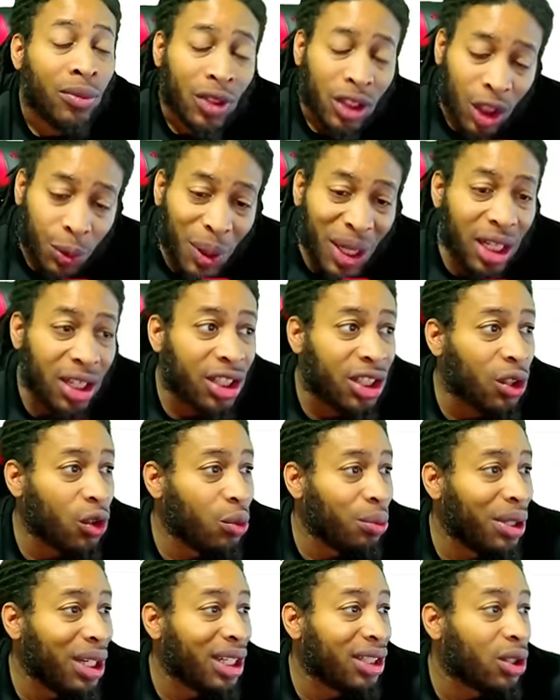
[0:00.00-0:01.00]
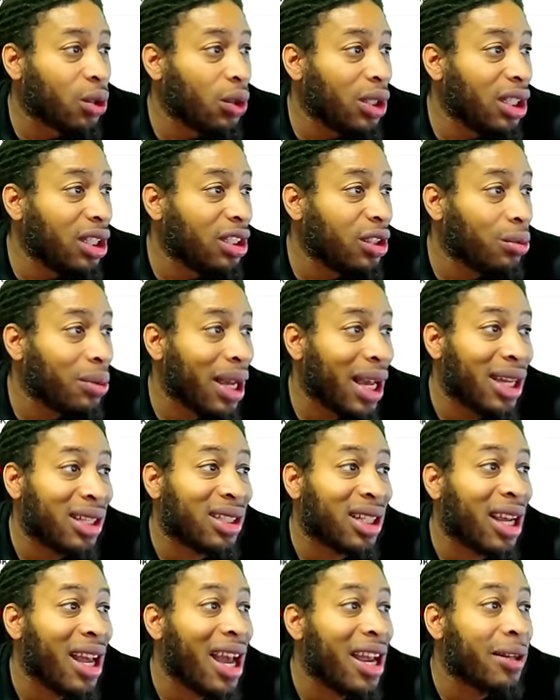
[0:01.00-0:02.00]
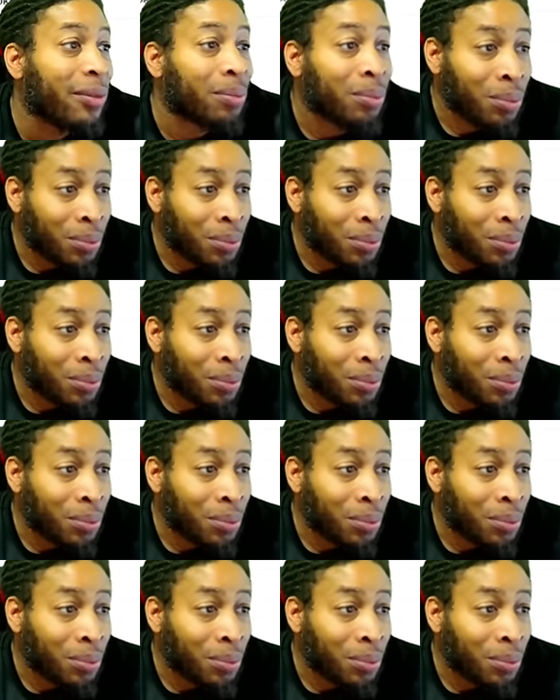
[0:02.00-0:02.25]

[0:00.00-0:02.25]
speaking of shooting being too easy, man, I say, hey,